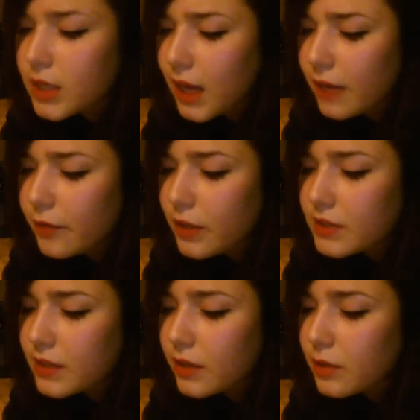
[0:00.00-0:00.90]
At first
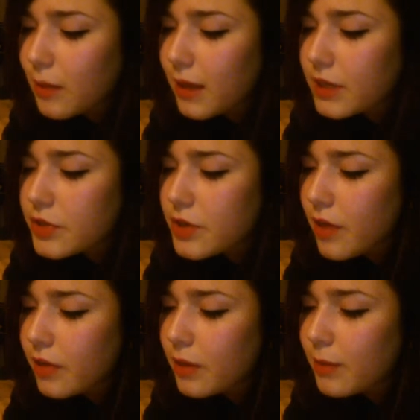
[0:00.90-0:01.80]
I could manage
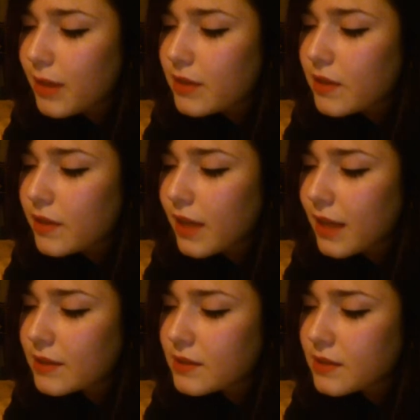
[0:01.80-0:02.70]
nothing better than the
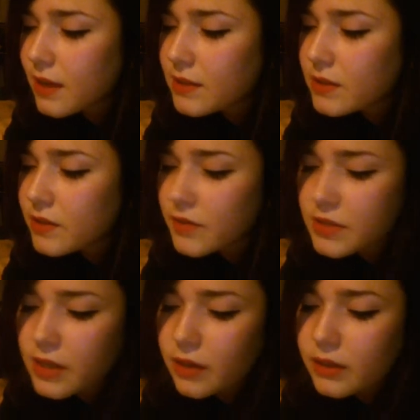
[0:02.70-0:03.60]
exercises of
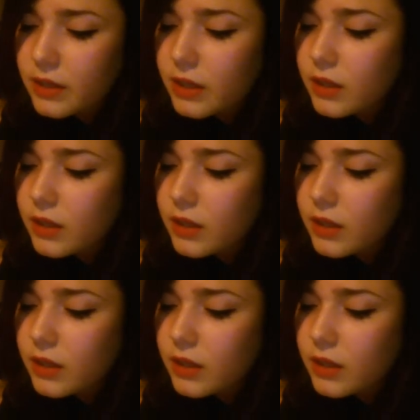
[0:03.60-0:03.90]
Czerny,